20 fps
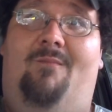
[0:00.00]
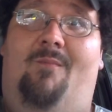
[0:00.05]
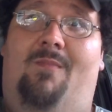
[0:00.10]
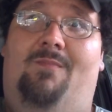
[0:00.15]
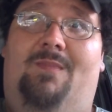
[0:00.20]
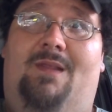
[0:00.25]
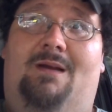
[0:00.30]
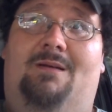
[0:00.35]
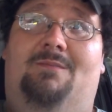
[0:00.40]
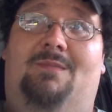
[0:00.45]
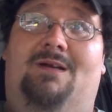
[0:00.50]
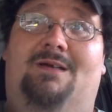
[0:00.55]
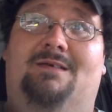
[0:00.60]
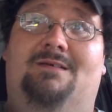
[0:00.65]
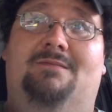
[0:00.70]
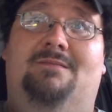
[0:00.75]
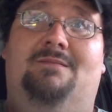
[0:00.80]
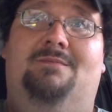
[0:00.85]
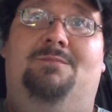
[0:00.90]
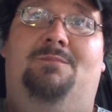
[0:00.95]
and I'm
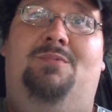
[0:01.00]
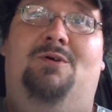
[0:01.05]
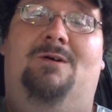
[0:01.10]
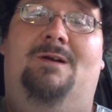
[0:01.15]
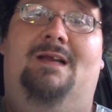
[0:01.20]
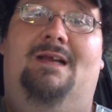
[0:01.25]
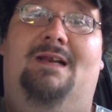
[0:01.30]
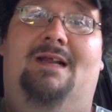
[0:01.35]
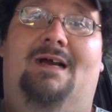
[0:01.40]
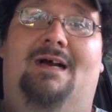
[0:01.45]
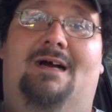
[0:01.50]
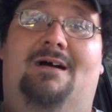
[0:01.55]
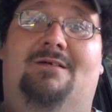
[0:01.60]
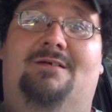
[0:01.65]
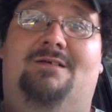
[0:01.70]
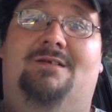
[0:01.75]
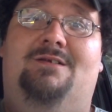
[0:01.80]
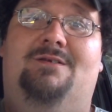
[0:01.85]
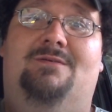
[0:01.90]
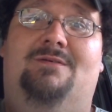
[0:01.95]
gonna put it out
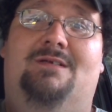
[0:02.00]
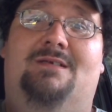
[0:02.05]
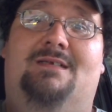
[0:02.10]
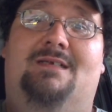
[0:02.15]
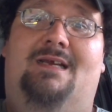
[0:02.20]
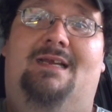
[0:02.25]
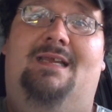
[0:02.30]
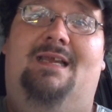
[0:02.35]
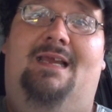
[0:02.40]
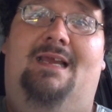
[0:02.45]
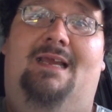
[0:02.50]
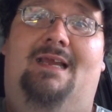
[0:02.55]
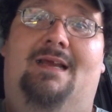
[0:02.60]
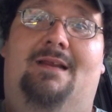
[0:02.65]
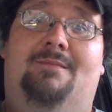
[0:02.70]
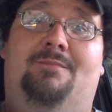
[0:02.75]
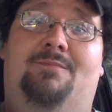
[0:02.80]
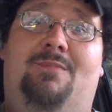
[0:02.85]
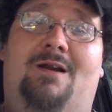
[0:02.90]
as soon as I can.